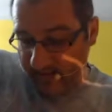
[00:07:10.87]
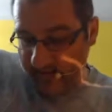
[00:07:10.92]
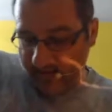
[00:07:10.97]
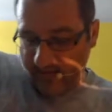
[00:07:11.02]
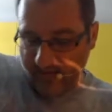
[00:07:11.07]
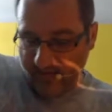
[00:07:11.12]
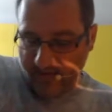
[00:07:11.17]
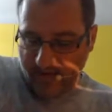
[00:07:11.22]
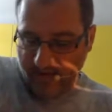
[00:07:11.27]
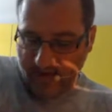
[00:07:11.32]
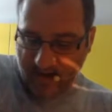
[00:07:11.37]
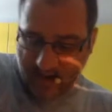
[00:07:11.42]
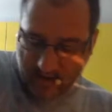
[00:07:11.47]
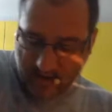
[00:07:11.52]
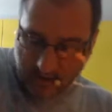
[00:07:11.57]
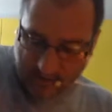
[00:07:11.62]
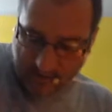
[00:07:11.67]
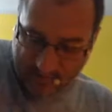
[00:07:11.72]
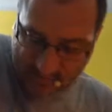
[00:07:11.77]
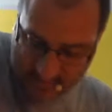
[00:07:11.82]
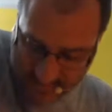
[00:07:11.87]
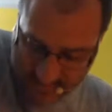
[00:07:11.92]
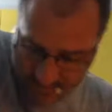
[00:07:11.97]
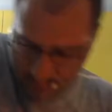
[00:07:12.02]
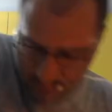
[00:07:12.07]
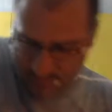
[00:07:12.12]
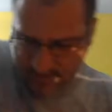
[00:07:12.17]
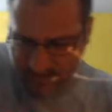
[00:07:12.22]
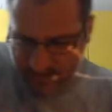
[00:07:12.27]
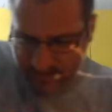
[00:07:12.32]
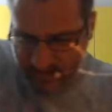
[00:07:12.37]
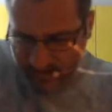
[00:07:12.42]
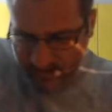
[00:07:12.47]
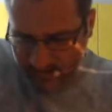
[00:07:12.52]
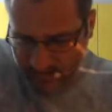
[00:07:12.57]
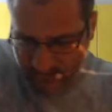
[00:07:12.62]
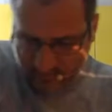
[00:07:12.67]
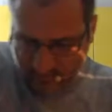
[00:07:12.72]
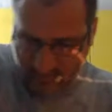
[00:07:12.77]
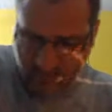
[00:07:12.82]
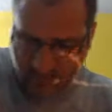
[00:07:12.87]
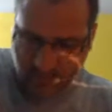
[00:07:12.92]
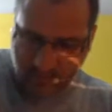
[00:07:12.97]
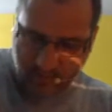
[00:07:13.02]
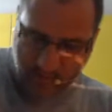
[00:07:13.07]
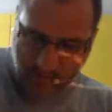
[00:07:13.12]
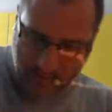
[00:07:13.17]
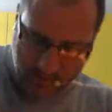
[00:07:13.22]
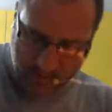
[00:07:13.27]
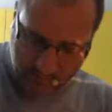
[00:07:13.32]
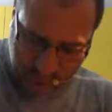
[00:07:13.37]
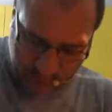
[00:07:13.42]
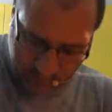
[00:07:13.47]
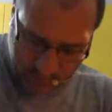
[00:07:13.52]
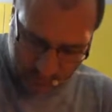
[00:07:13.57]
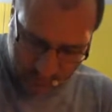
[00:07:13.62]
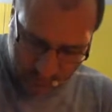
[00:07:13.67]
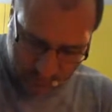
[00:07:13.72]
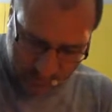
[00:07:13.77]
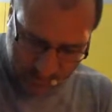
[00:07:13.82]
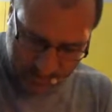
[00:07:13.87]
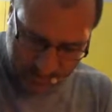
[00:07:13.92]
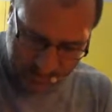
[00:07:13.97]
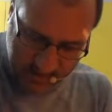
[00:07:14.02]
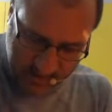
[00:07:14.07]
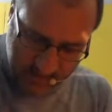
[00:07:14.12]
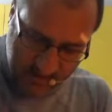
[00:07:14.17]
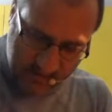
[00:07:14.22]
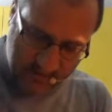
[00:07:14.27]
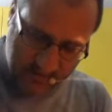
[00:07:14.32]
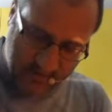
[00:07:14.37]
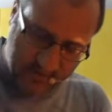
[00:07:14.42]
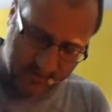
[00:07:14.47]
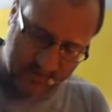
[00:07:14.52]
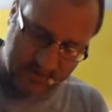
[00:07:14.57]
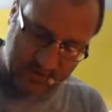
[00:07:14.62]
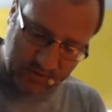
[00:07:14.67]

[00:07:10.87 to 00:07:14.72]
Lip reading: there's... I don't know if it's the same thing, because I got a bit confused, but there is